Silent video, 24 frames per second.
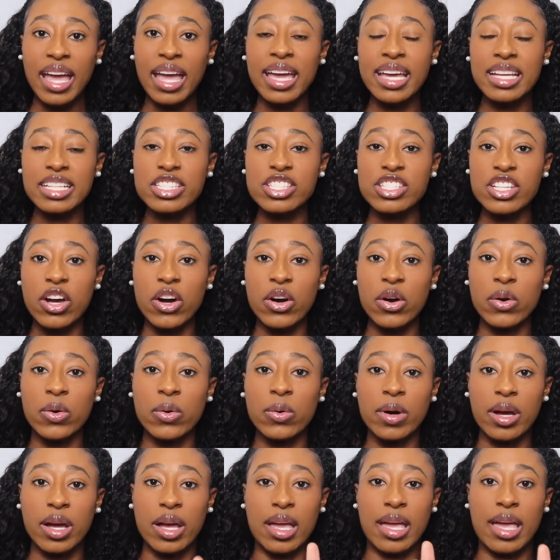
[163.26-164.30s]
and
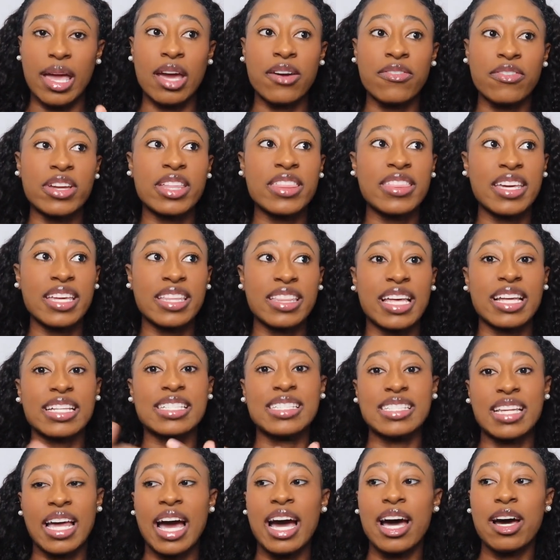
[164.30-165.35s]
so everything
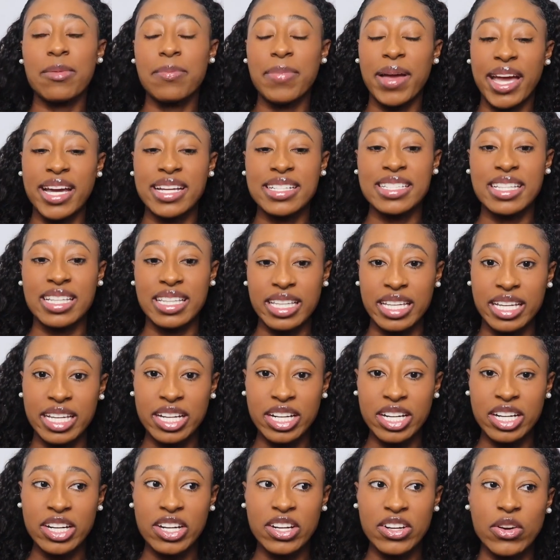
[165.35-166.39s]
that's not a
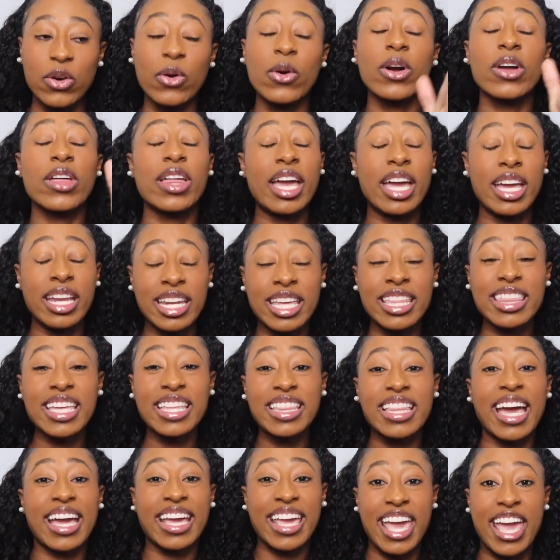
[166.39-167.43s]
bandolier or
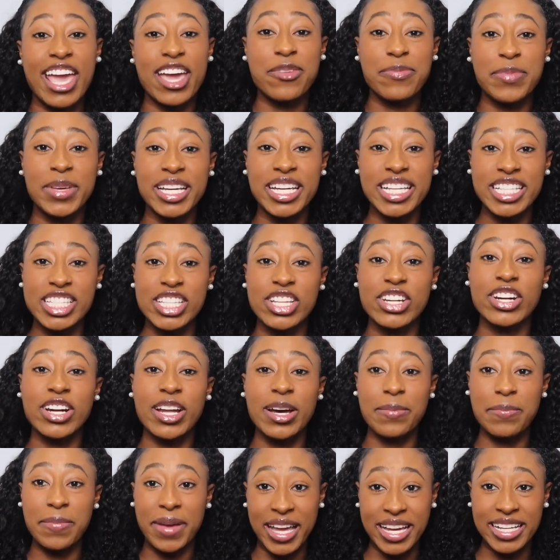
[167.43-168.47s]
anything that can be considered
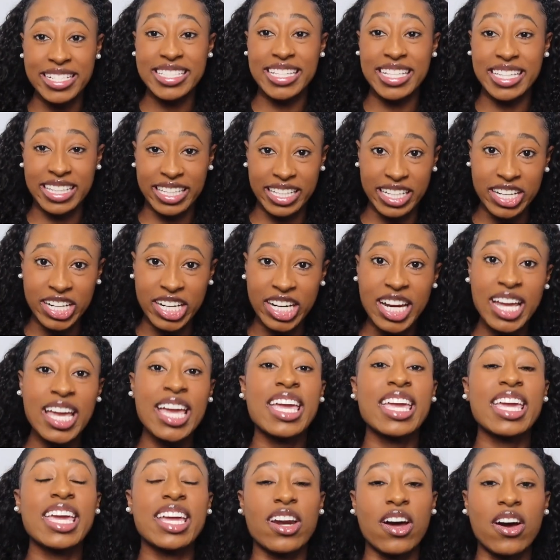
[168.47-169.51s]
a bandolier
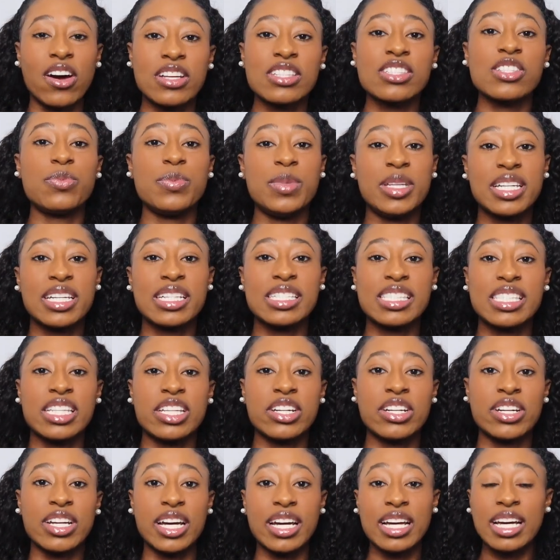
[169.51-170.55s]
can also be
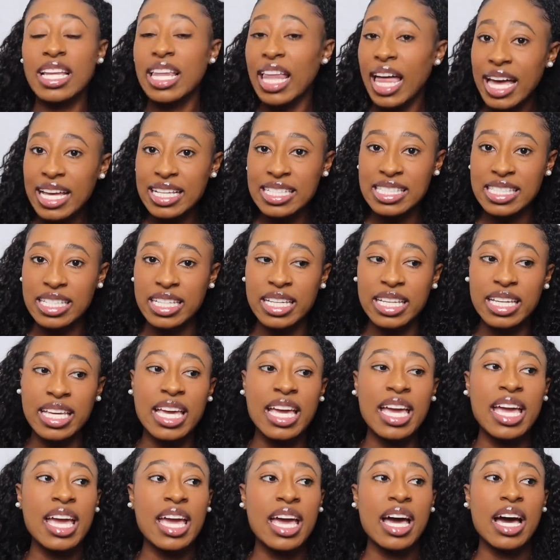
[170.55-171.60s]
considered a classic
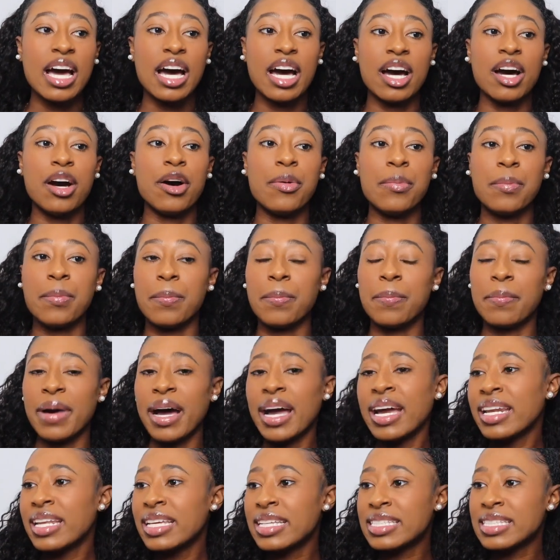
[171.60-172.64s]
um,
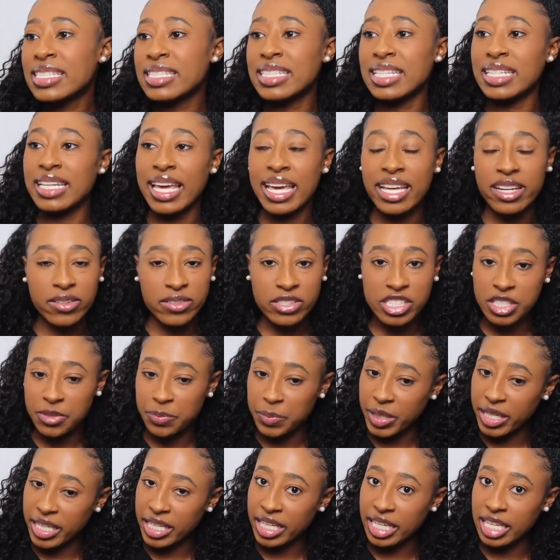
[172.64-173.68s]
minus the Nano
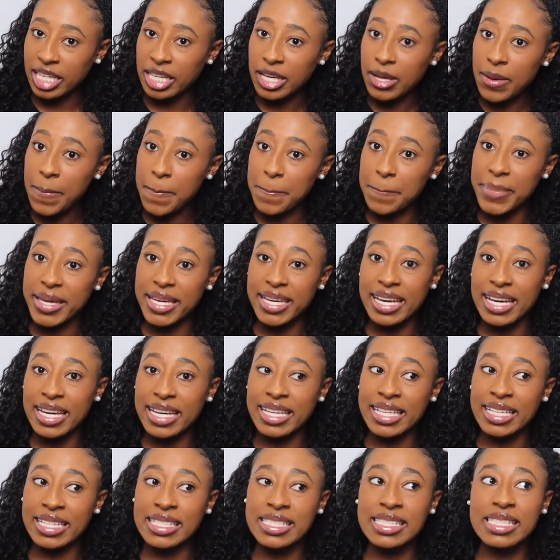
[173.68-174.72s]
Speedy
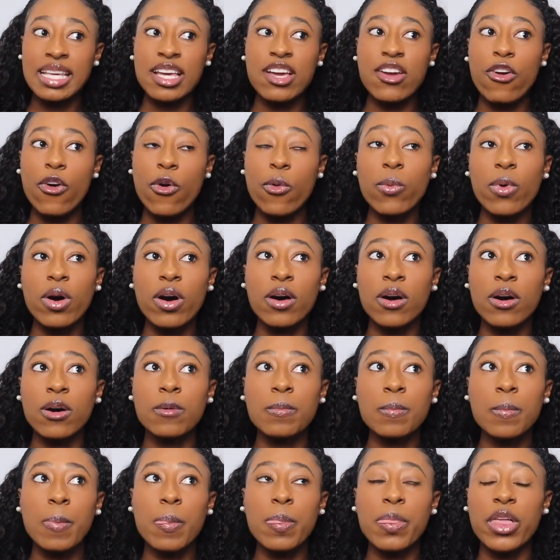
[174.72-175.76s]
because
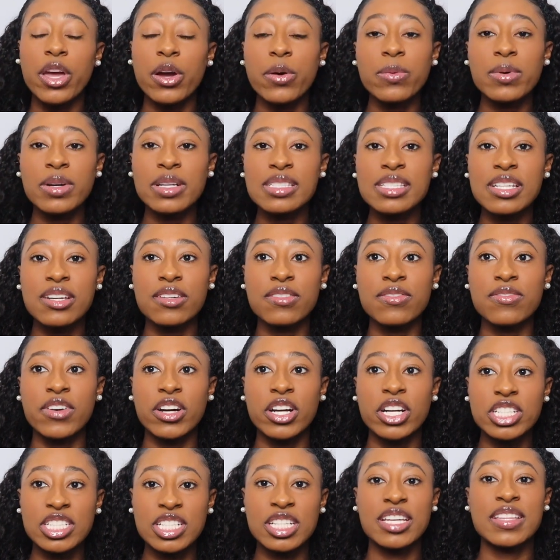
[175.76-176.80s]
well there was a
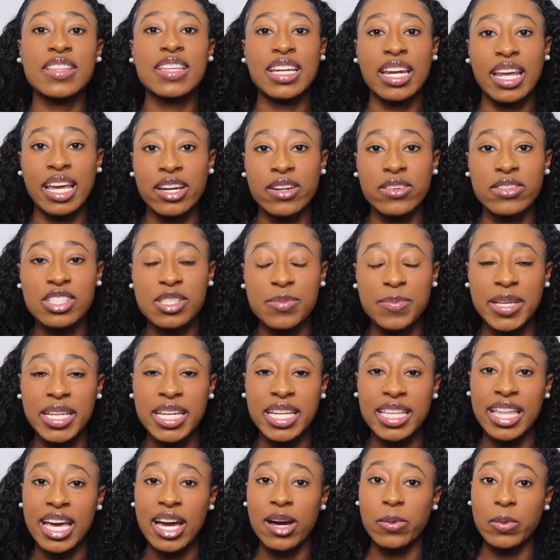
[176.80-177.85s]
version of the Nano
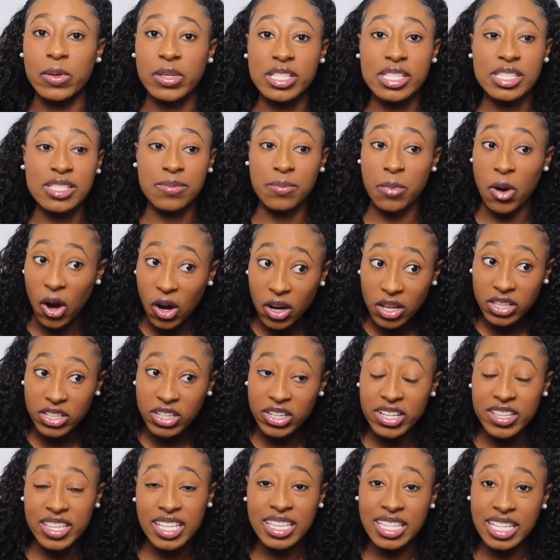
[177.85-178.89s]
Speedy that was
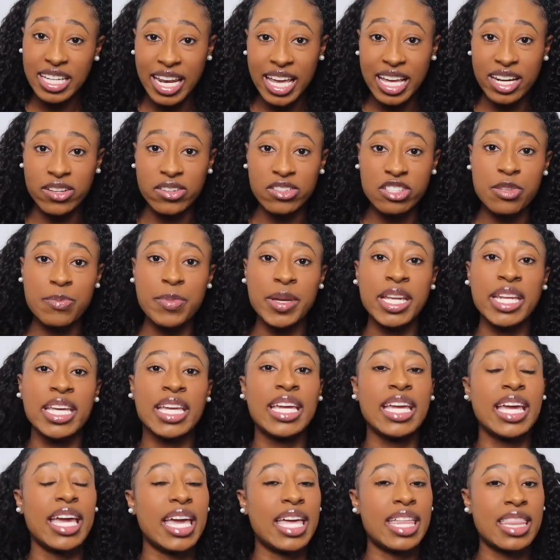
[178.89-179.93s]
smaller than the Nano
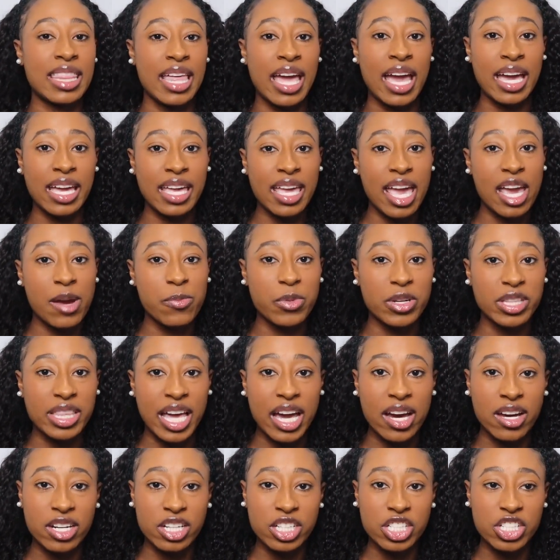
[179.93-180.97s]
Speedy and that came
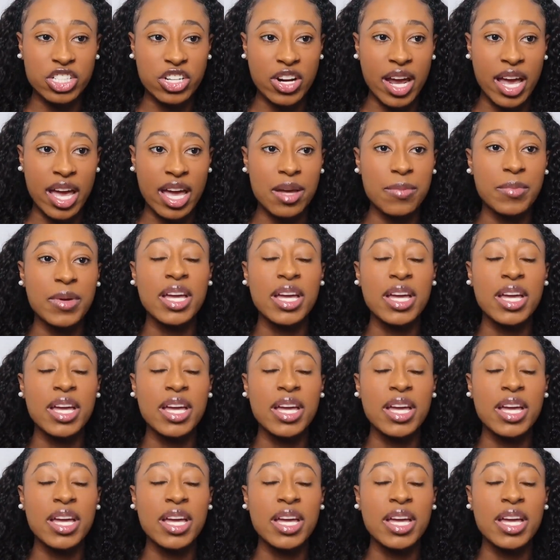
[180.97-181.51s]
without a strap